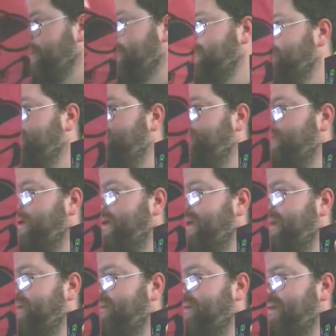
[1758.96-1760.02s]
flag
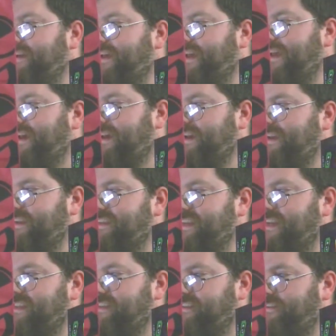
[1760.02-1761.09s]
thing. I guess
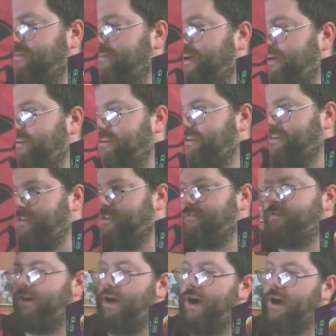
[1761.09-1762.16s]
that's Nefarious'
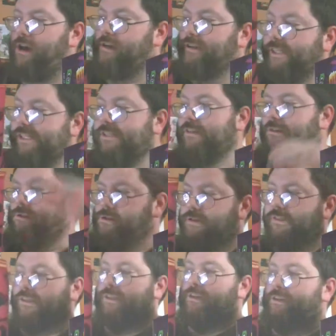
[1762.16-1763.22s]
flag.
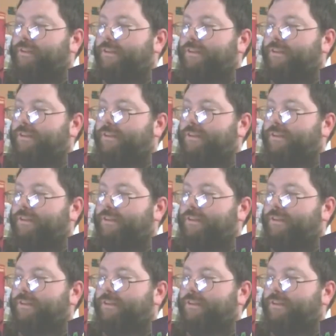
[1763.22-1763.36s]
Okay,